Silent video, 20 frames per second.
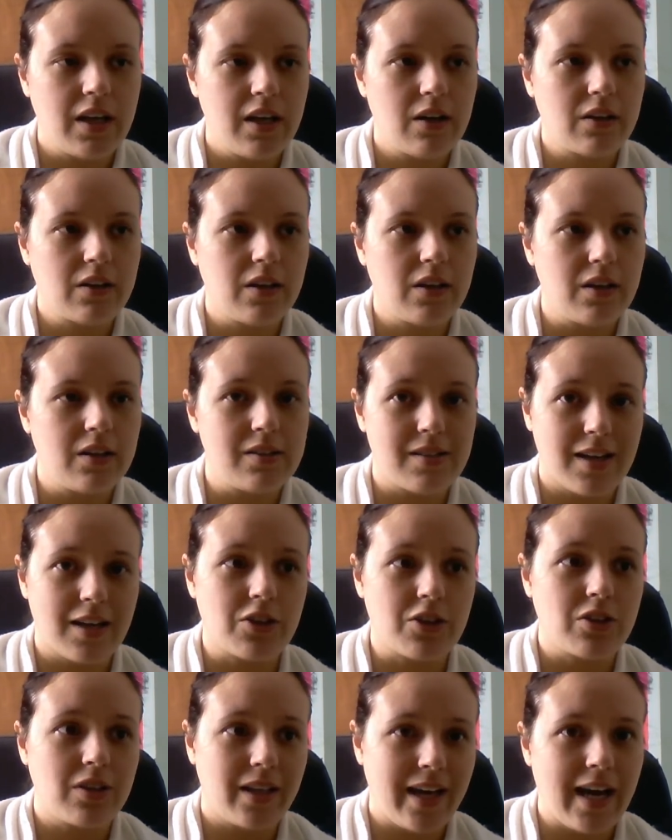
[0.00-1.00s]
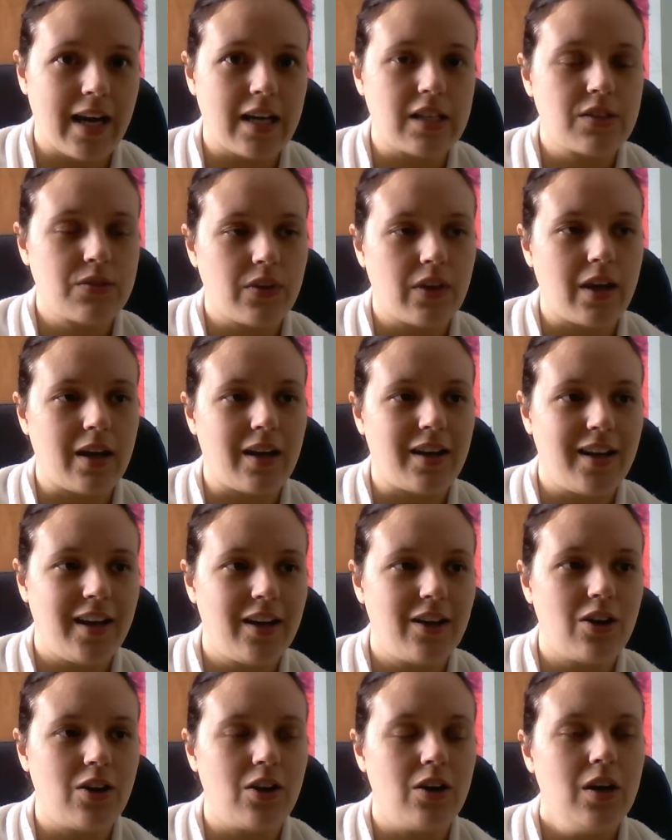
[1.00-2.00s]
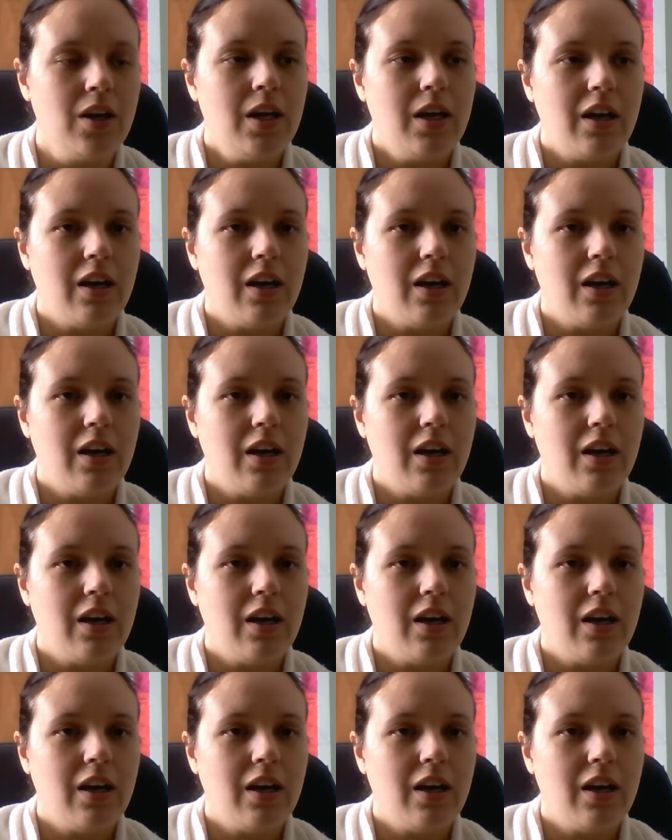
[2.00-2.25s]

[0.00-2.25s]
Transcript: haircut is actually ask for that hair